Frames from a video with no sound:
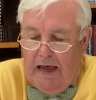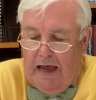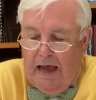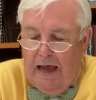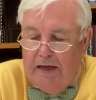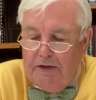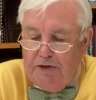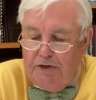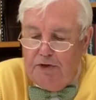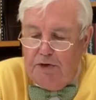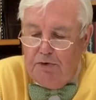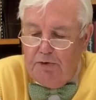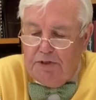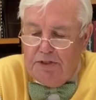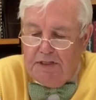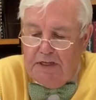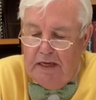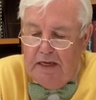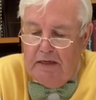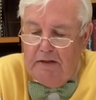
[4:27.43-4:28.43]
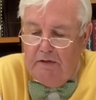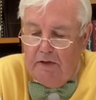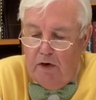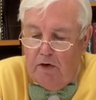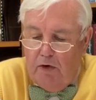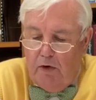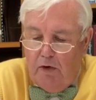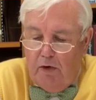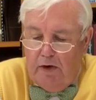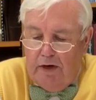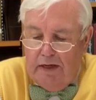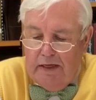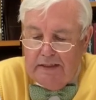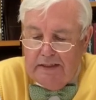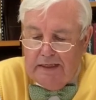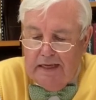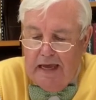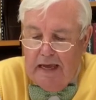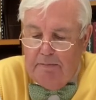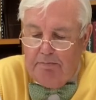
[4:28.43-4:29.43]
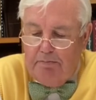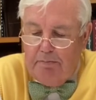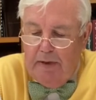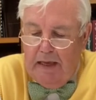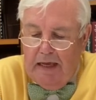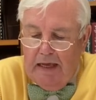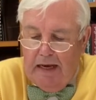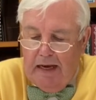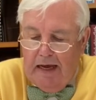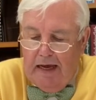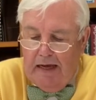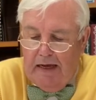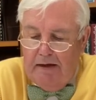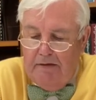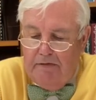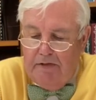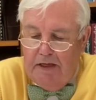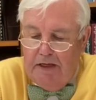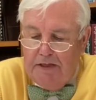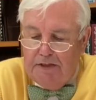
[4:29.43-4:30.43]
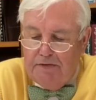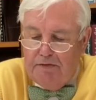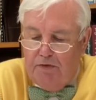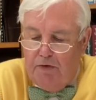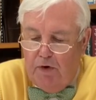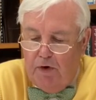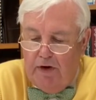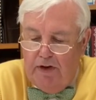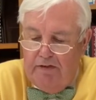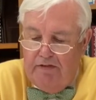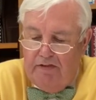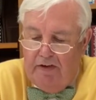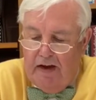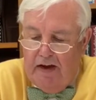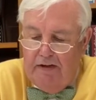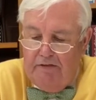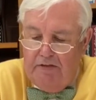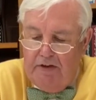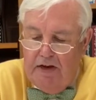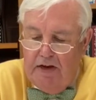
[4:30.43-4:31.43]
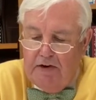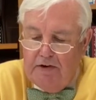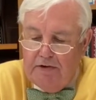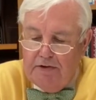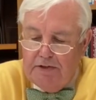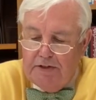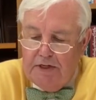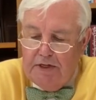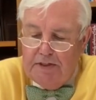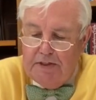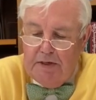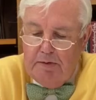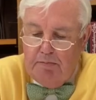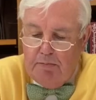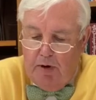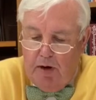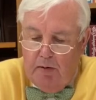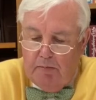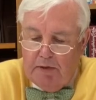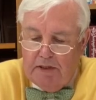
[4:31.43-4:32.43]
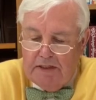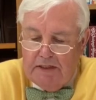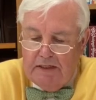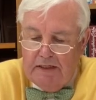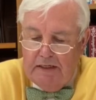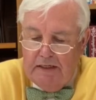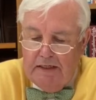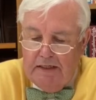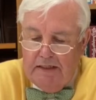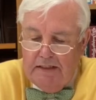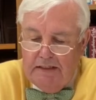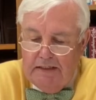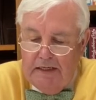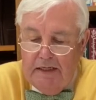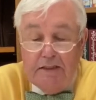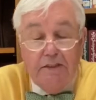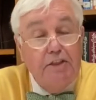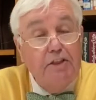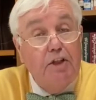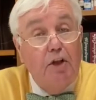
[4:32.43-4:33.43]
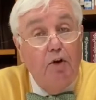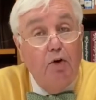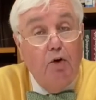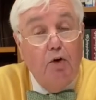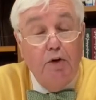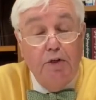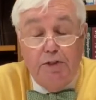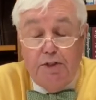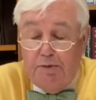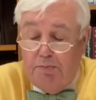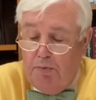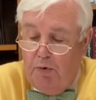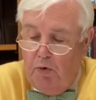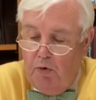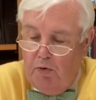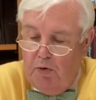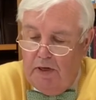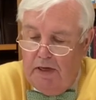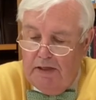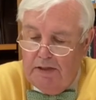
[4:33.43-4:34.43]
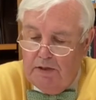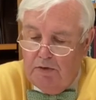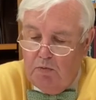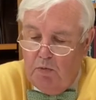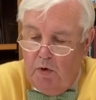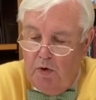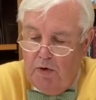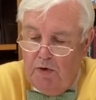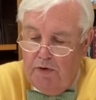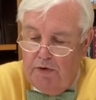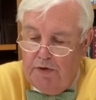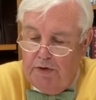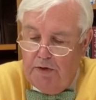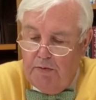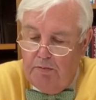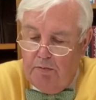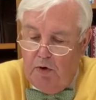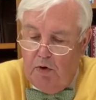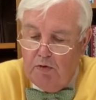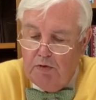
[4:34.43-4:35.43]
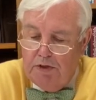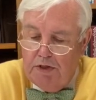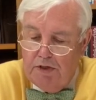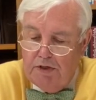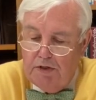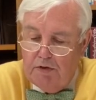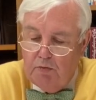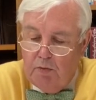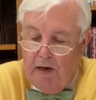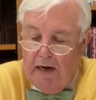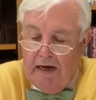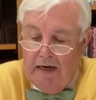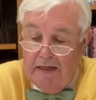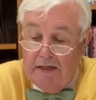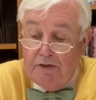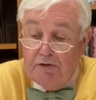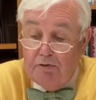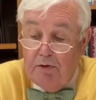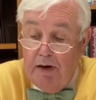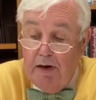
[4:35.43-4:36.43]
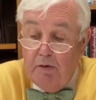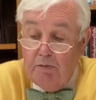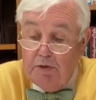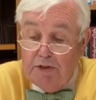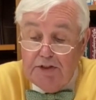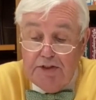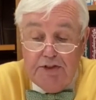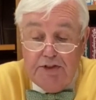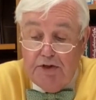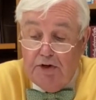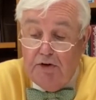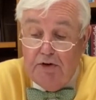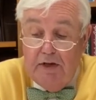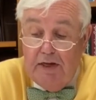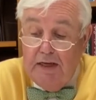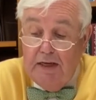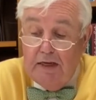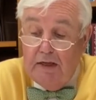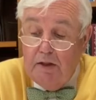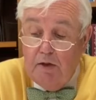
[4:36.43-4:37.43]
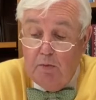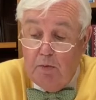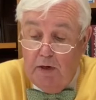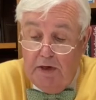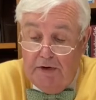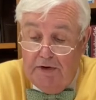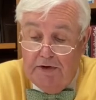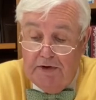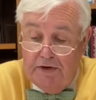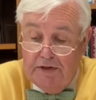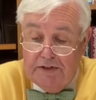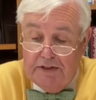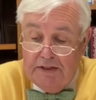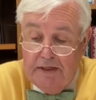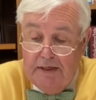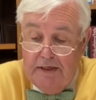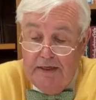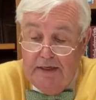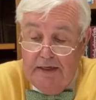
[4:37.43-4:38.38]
as you see, the Lord has kept me alive these 45 years as he promised, since the Lord spoke his word to Moses while Israel was journeying in the wilderness.